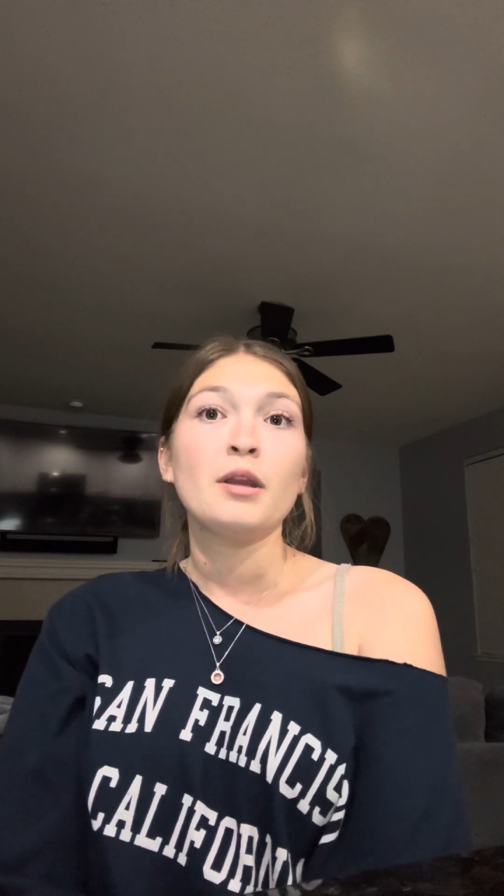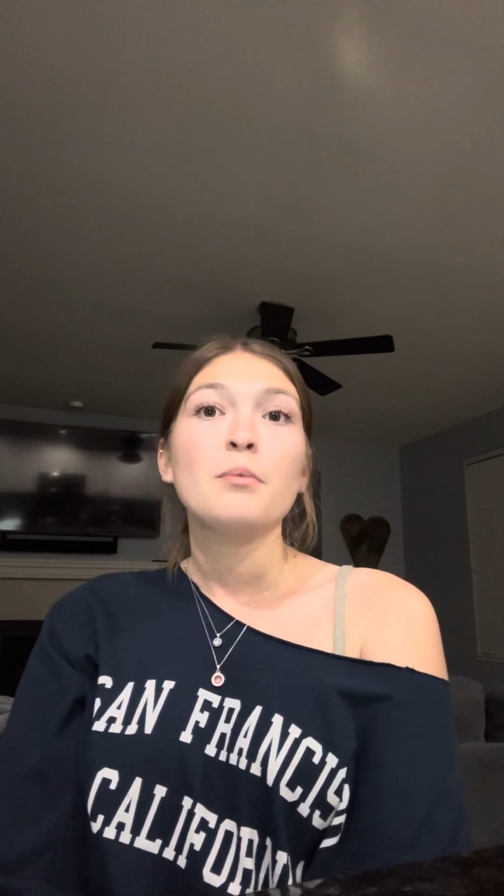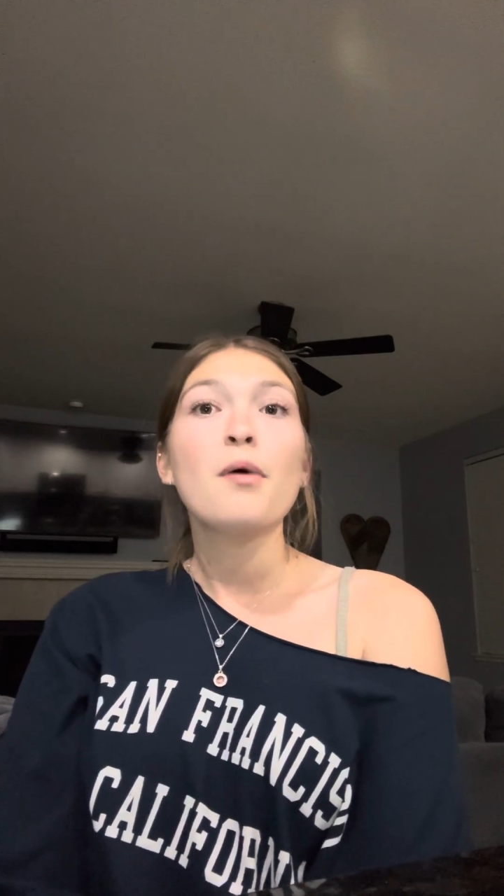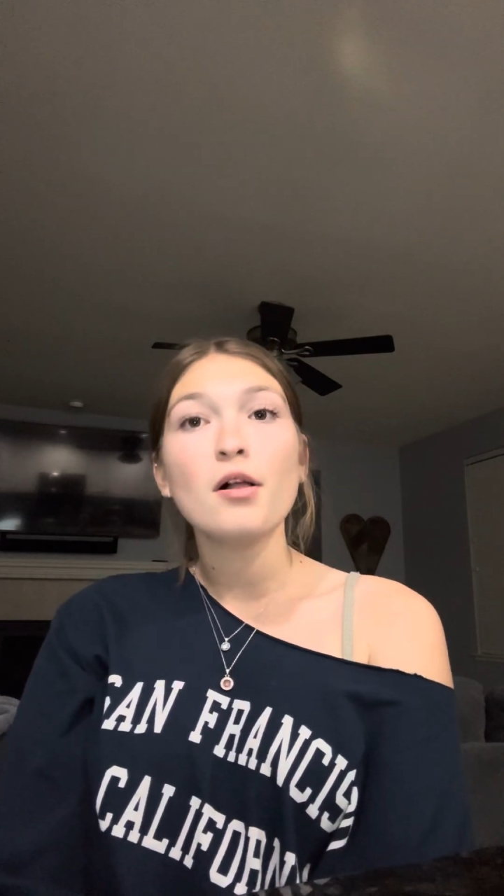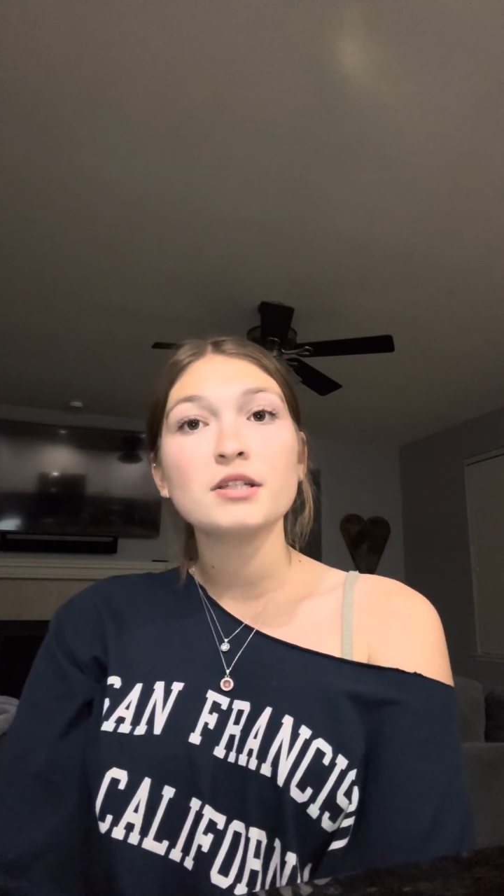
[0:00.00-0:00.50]

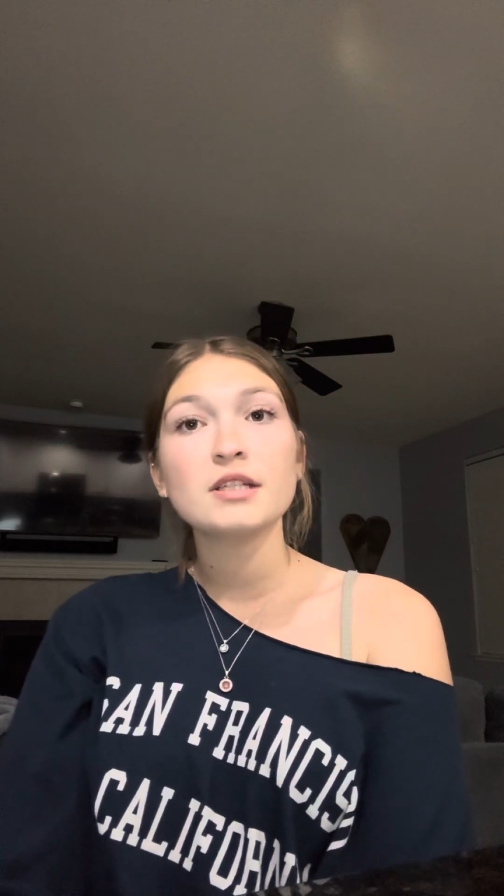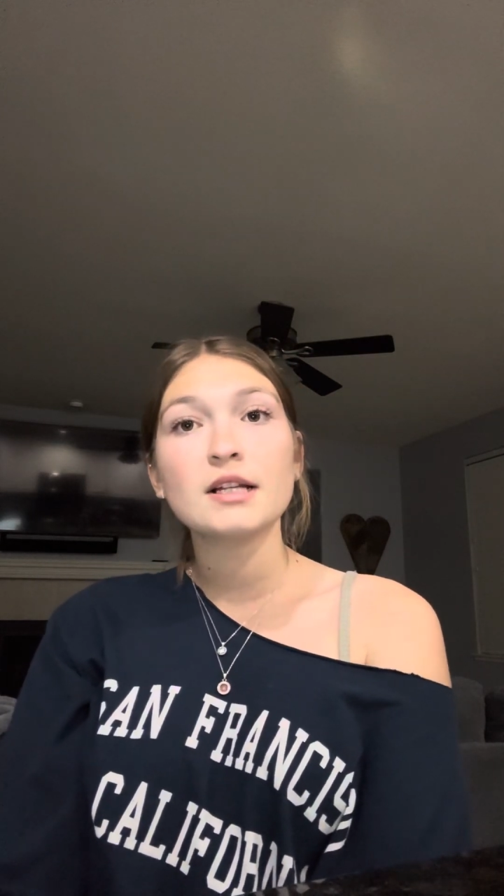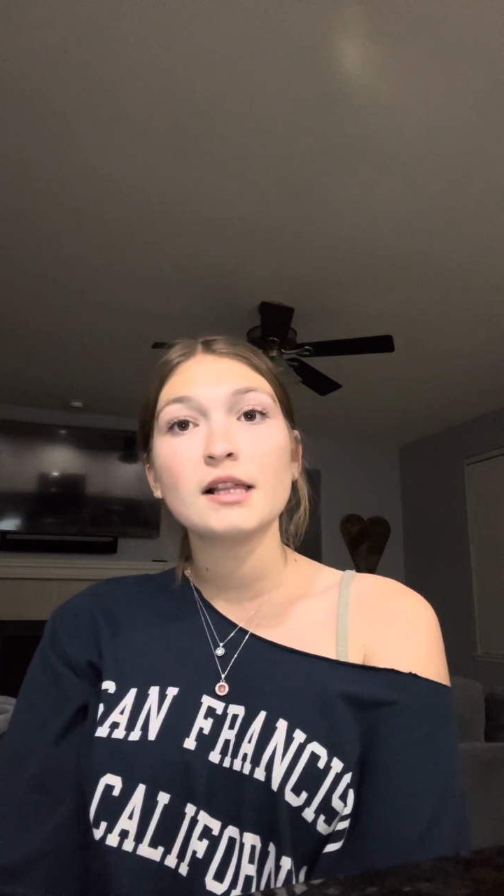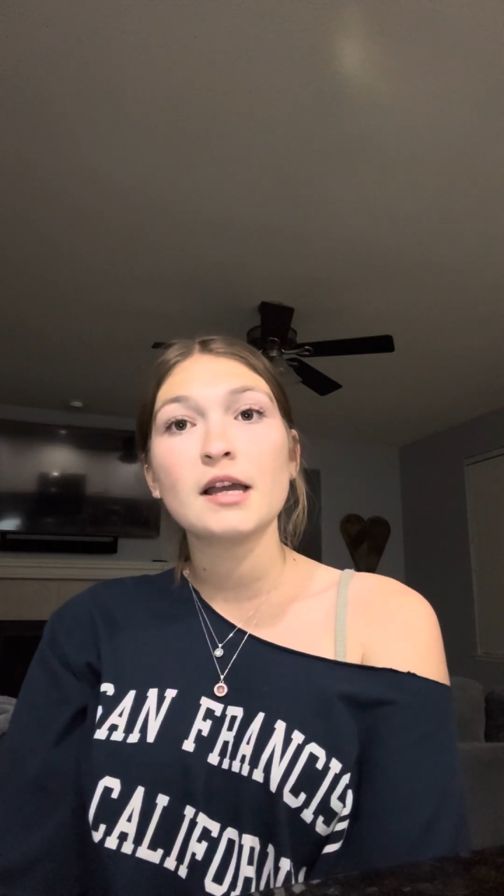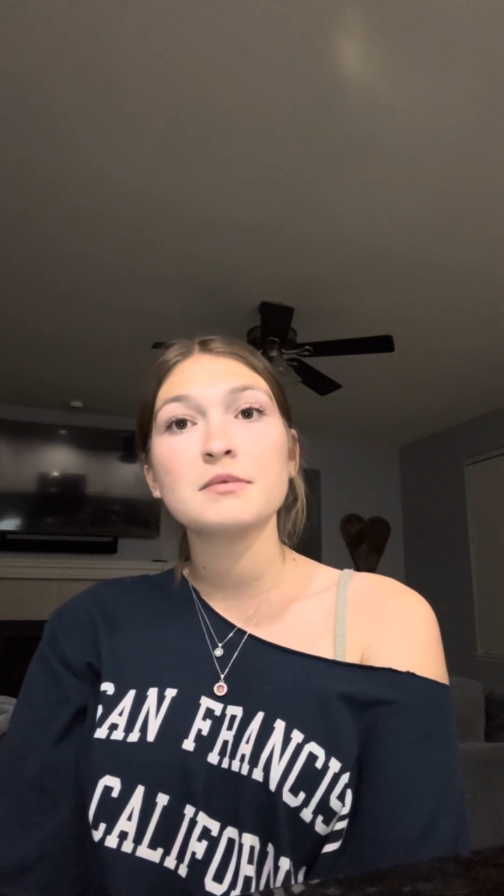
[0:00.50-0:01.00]
Policy
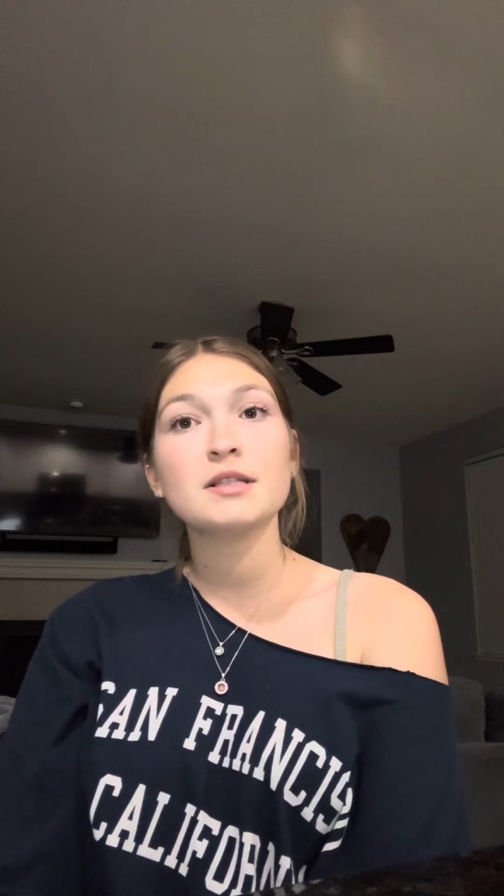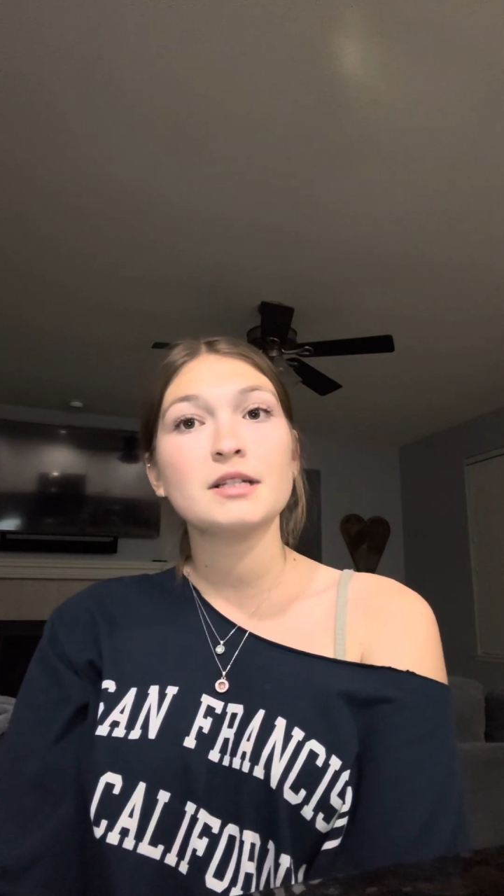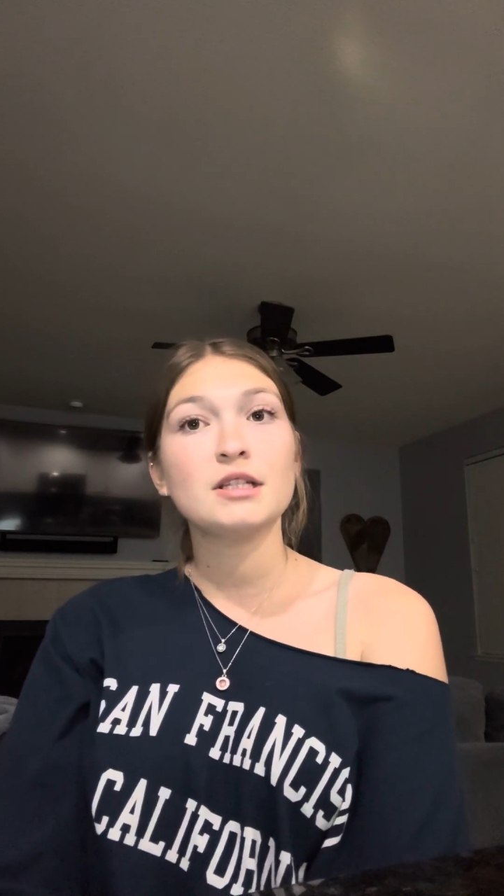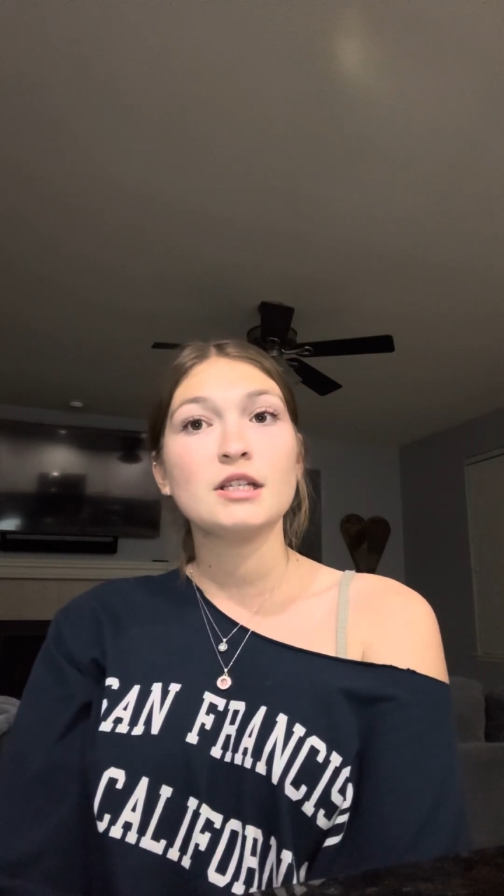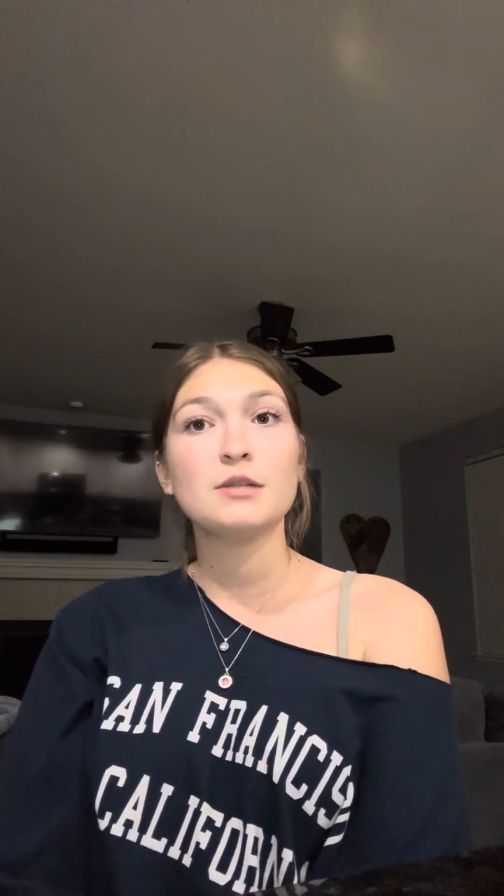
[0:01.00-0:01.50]
claims
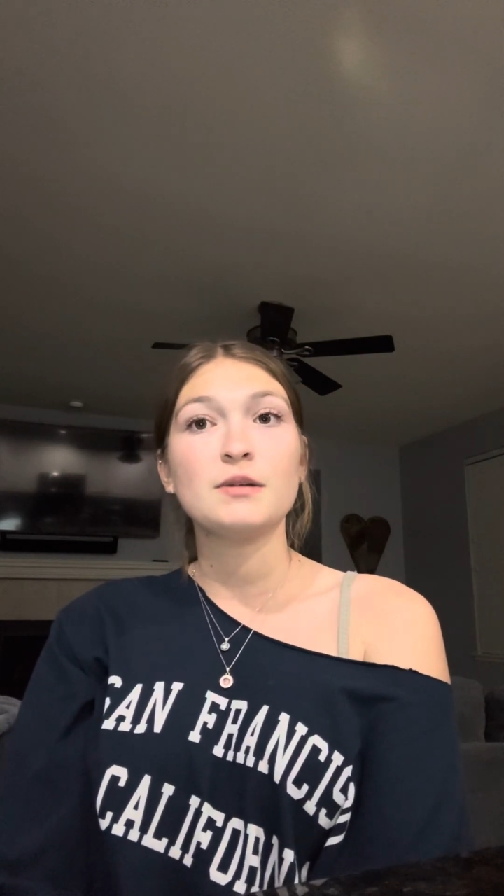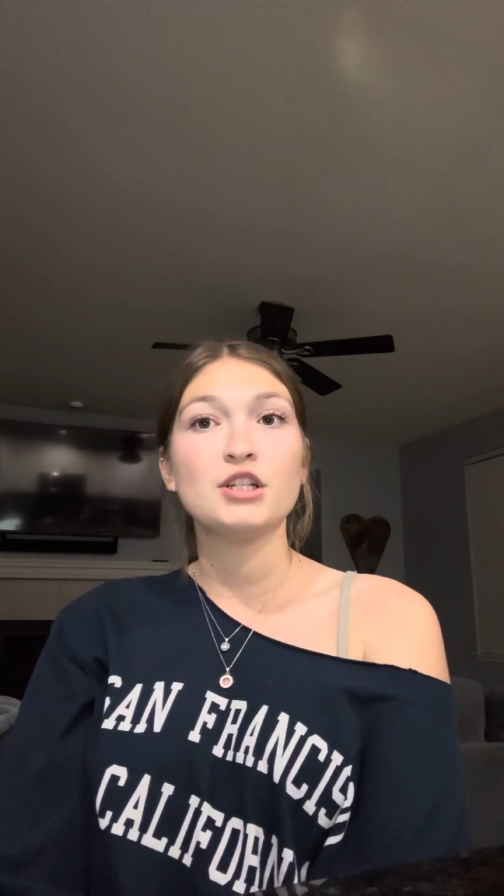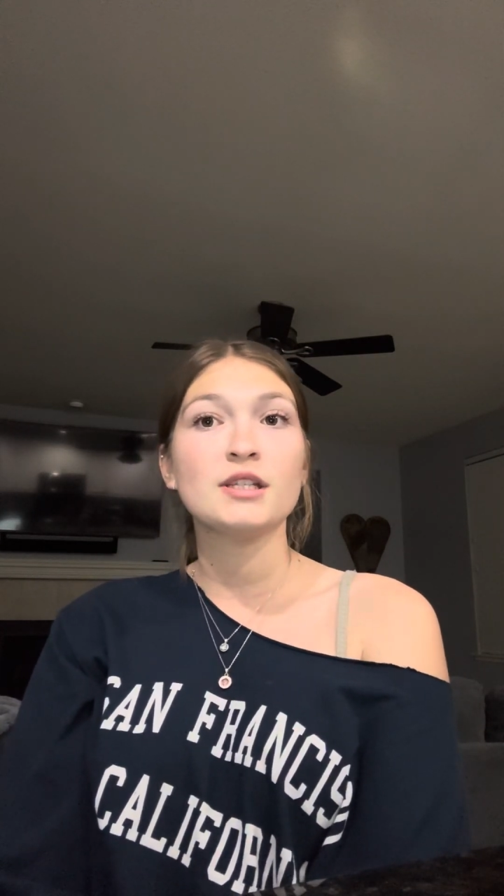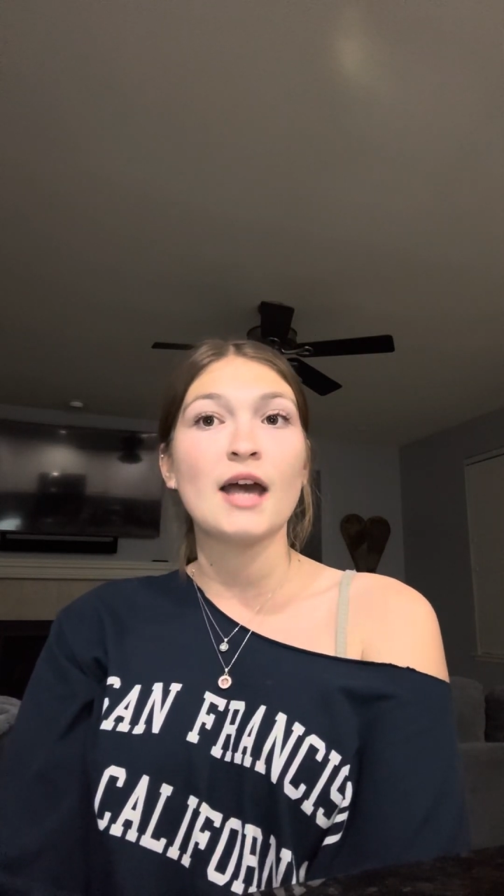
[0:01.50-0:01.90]
lead to speeches